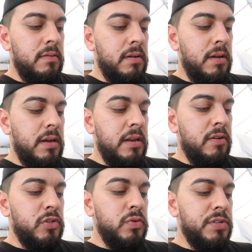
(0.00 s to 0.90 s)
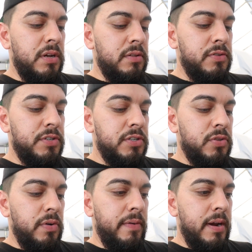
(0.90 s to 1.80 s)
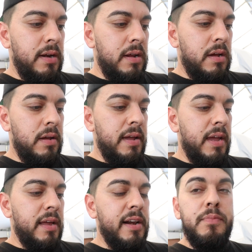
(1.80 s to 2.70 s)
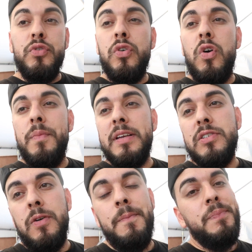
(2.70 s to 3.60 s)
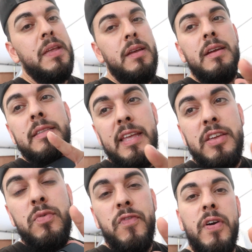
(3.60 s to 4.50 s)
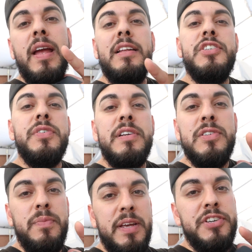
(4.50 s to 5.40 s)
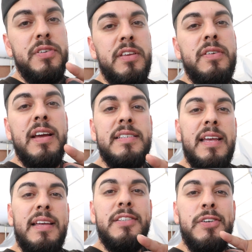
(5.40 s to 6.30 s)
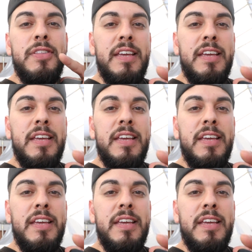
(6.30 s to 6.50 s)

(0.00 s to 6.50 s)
And I'll do I'll do just three right now. And Raimundo Gomez. So thank you for entering. So make sure that you guys enter the